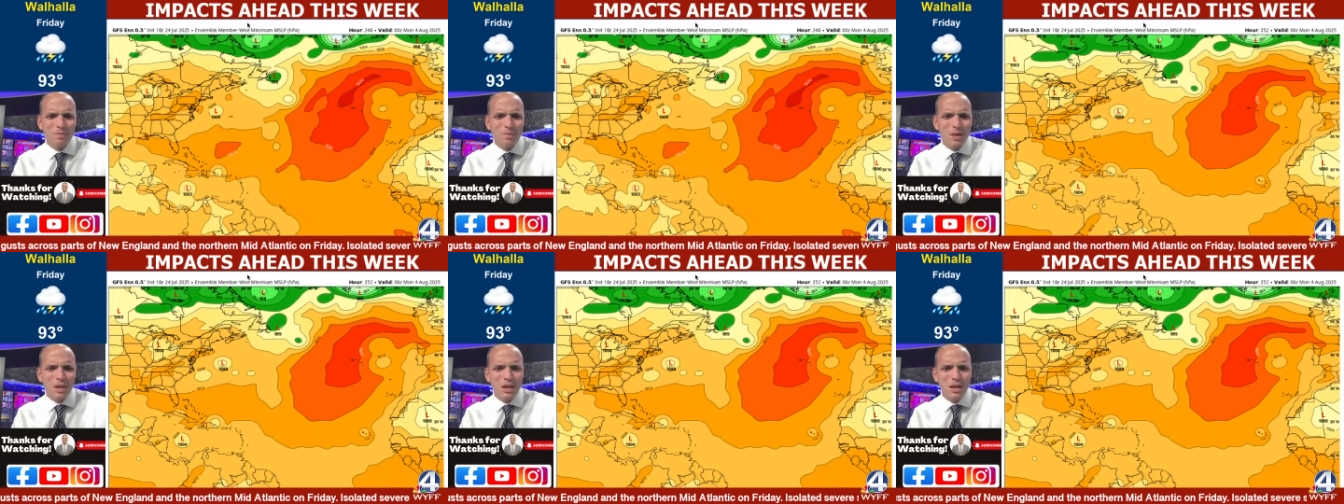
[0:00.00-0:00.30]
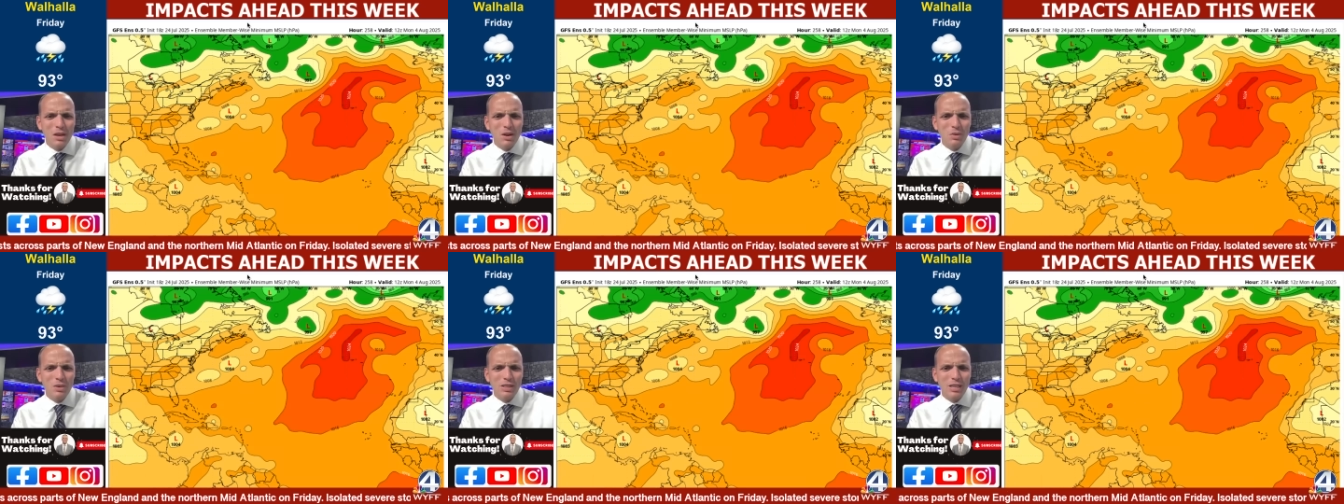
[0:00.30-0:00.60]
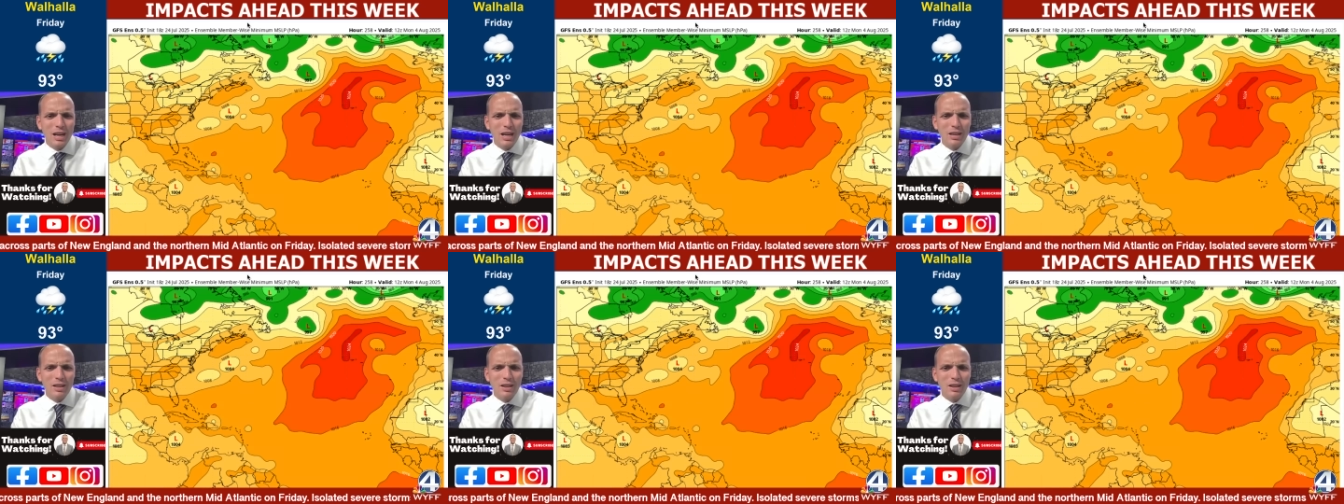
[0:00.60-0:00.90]
You know, it's
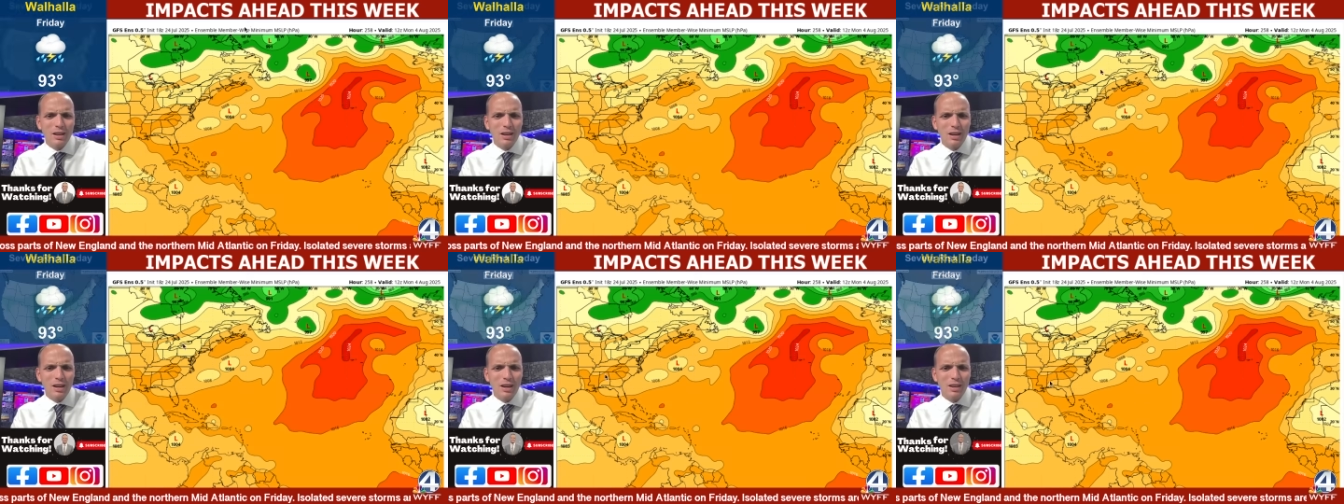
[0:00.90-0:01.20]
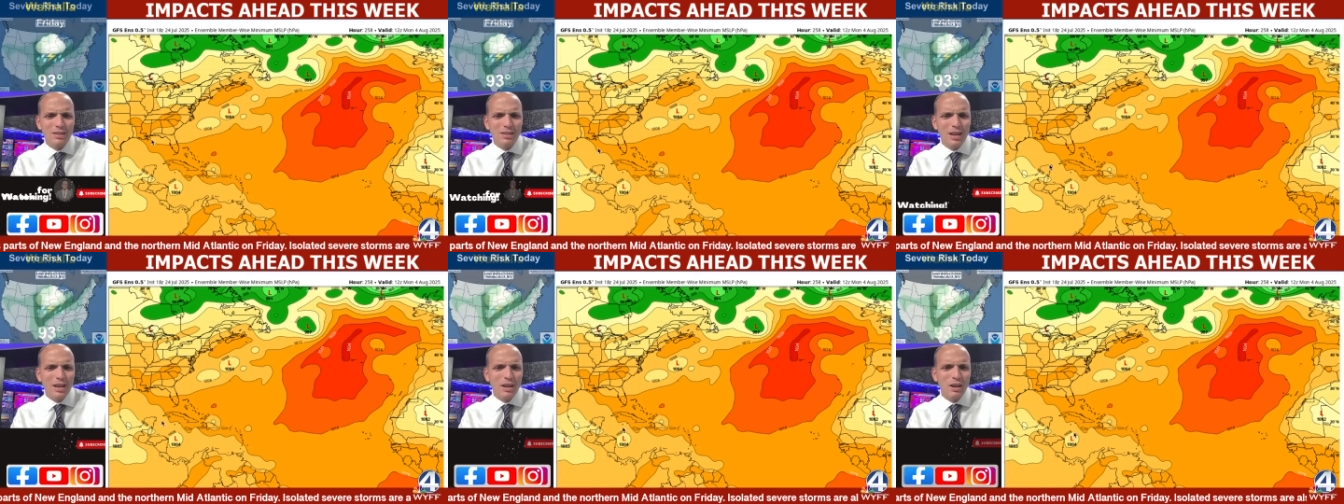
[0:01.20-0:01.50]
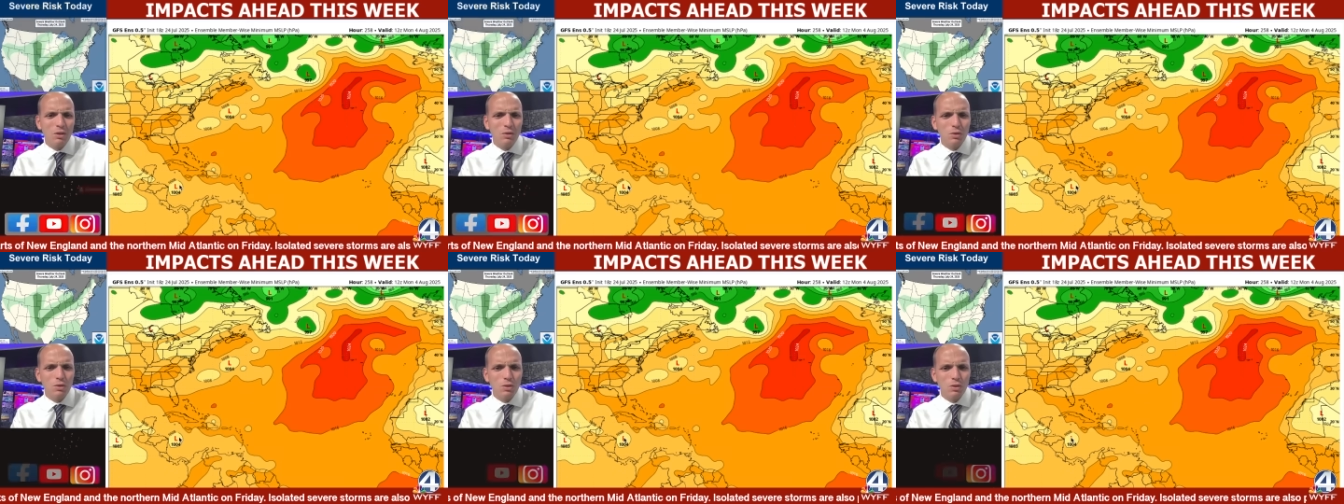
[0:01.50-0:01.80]
got it's got it
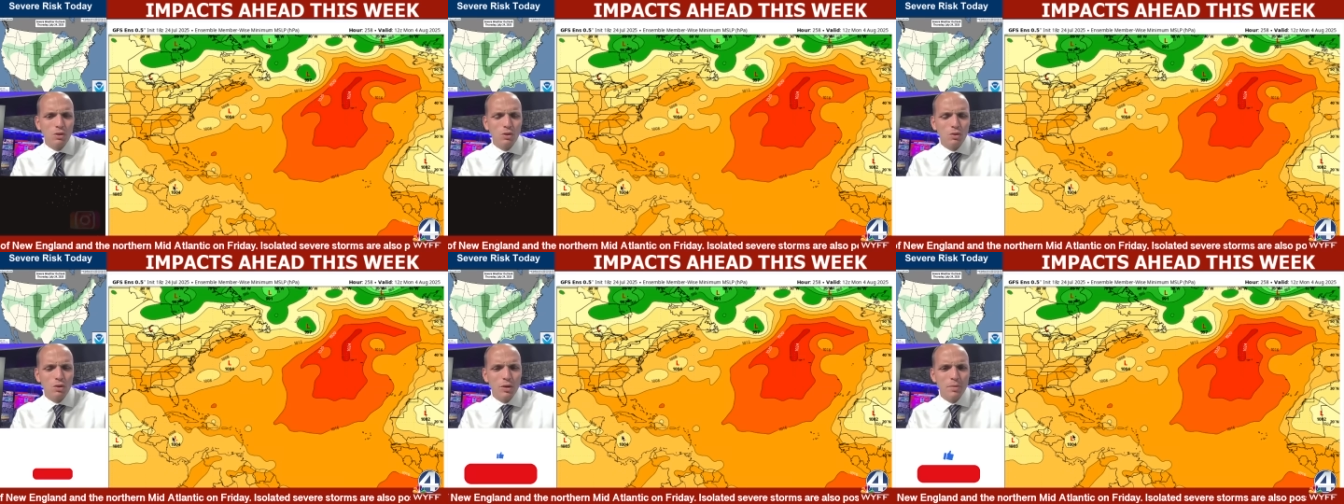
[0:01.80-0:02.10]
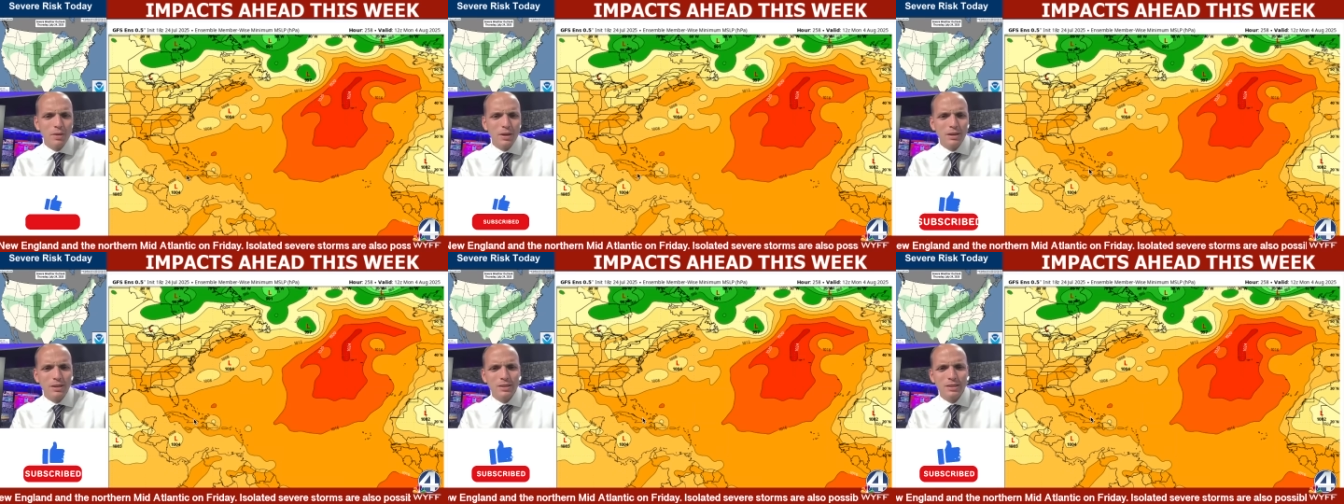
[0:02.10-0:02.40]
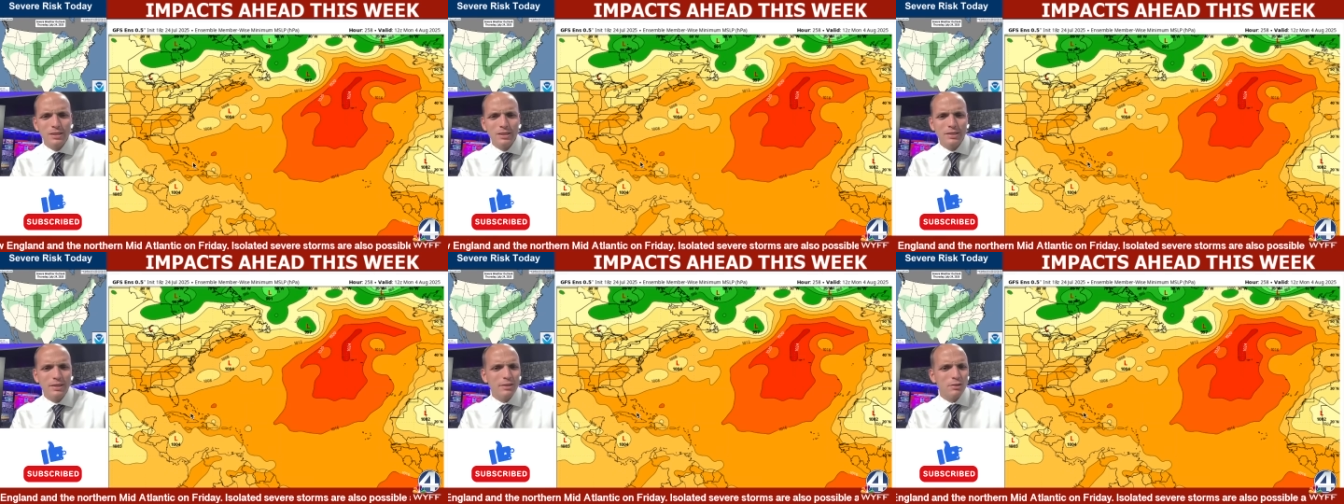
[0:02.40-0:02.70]
going to the Caribbean.
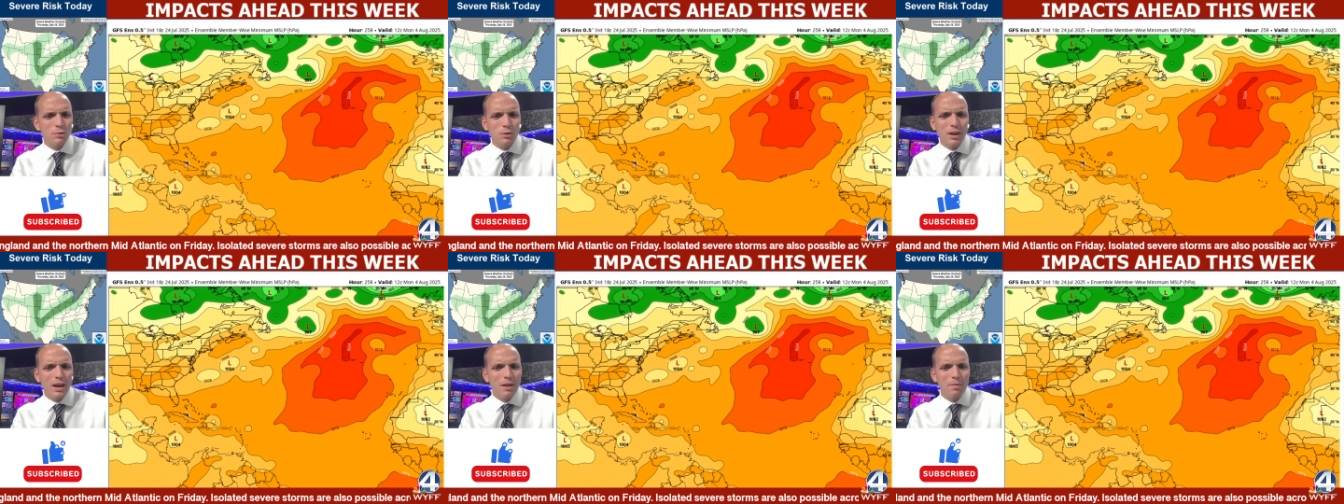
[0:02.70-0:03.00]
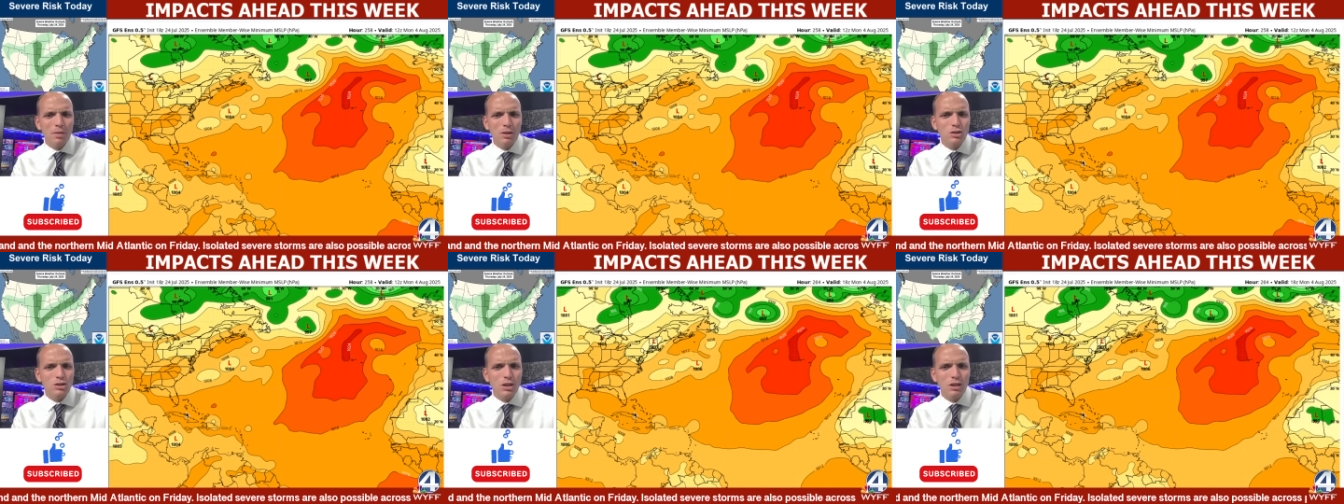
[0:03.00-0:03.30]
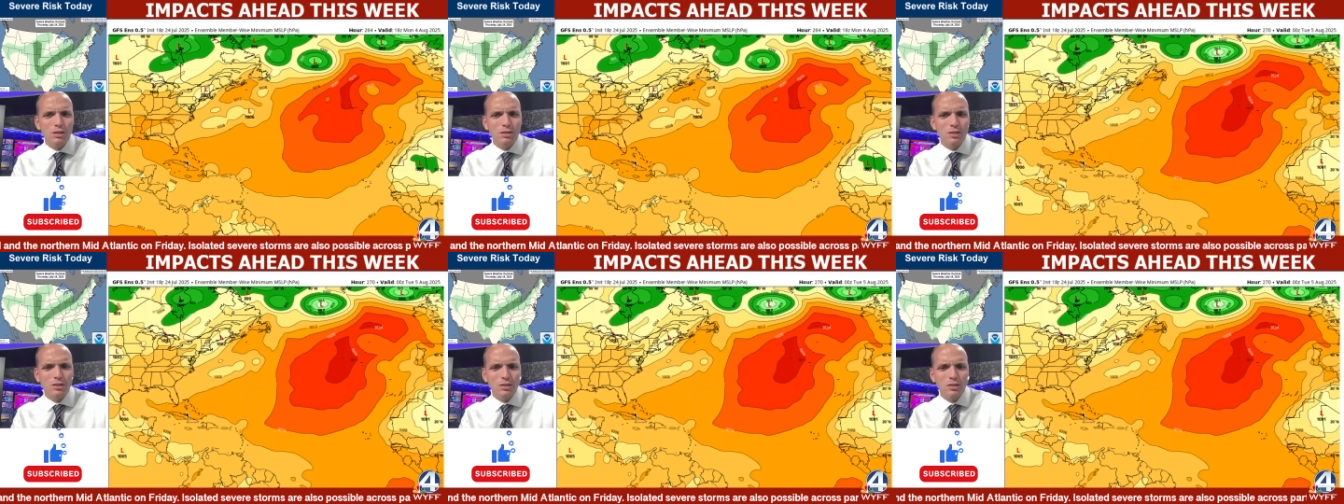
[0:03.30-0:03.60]
It doesn't really have much
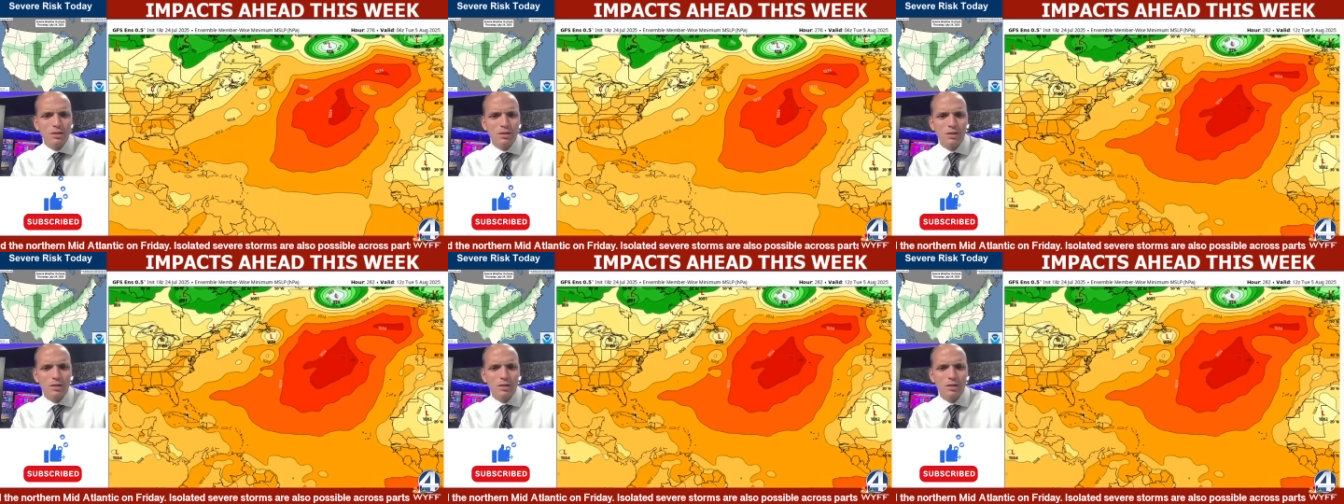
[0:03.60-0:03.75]
else.